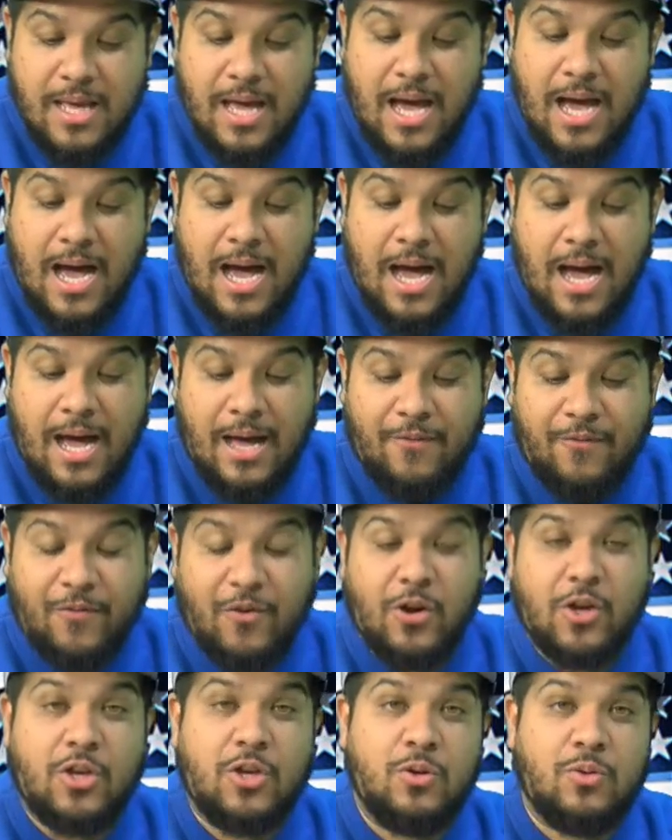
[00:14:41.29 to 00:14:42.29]

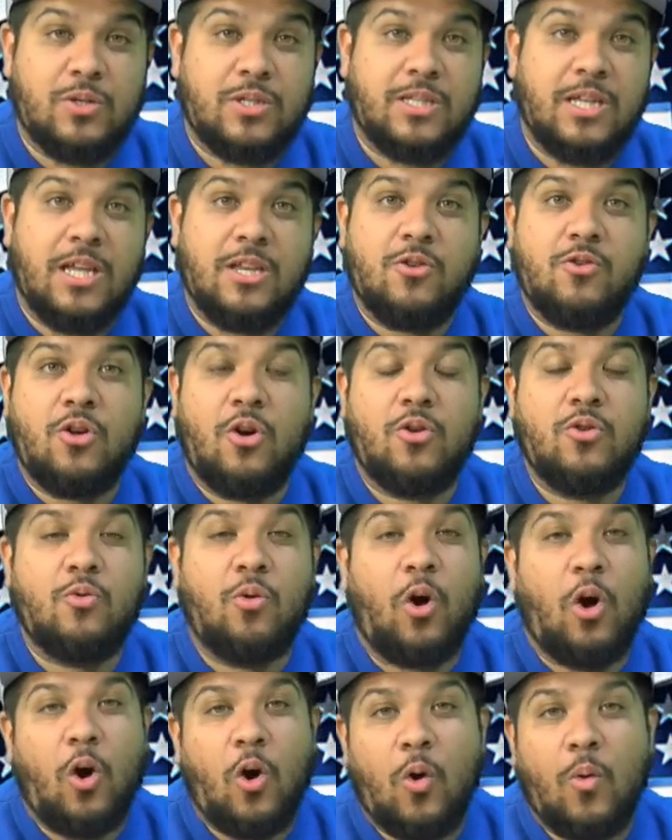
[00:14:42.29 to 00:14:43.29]
For Houston, you
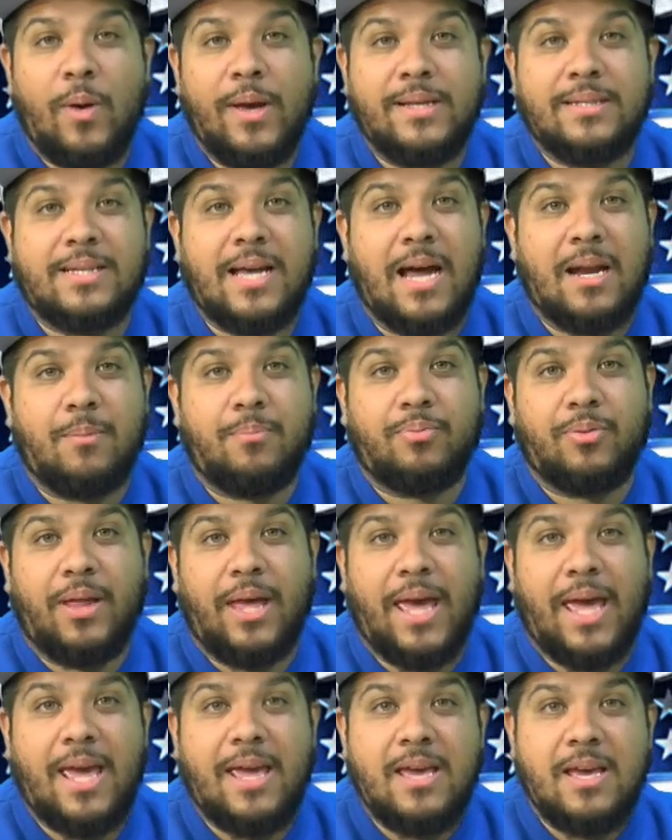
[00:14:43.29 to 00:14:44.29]
always got to
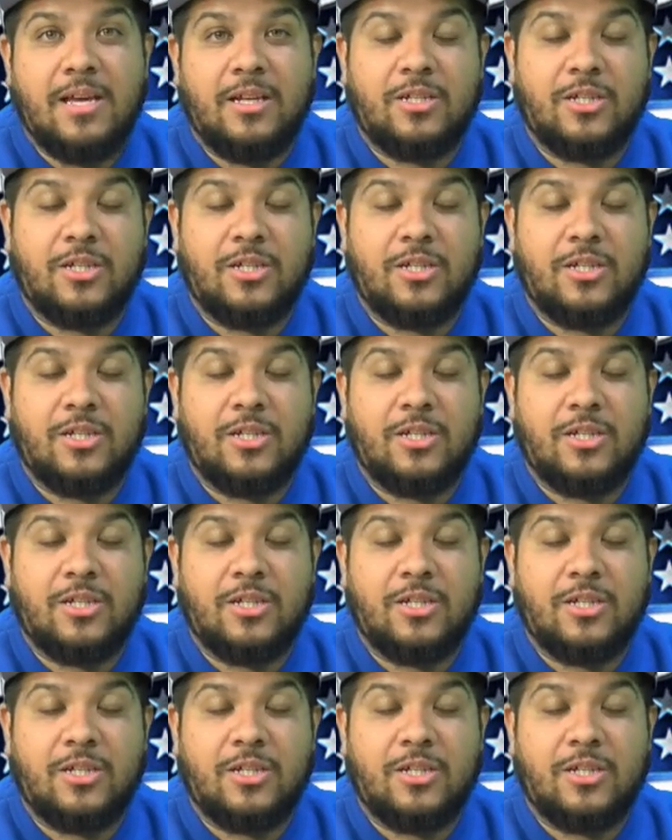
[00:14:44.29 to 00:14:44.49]
play